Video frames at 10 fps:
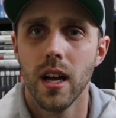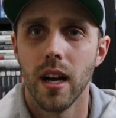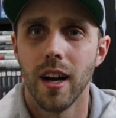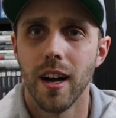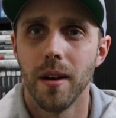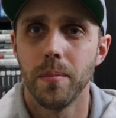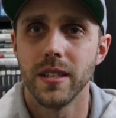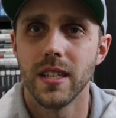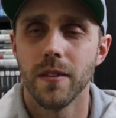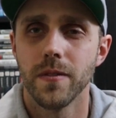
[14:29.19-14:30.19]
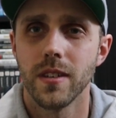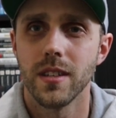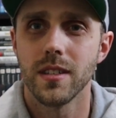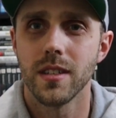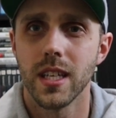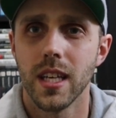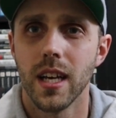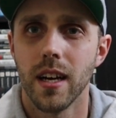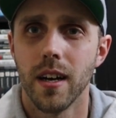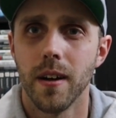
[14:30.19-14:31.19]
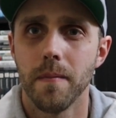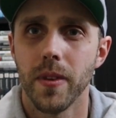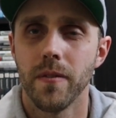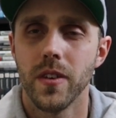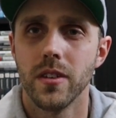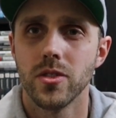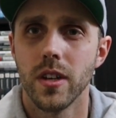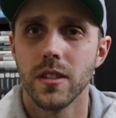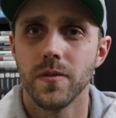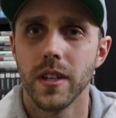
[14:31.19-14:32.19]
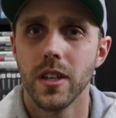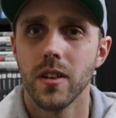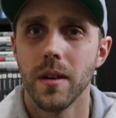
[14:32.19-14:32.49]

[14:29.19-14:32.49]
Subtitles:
But definitely, if you enjoy this video,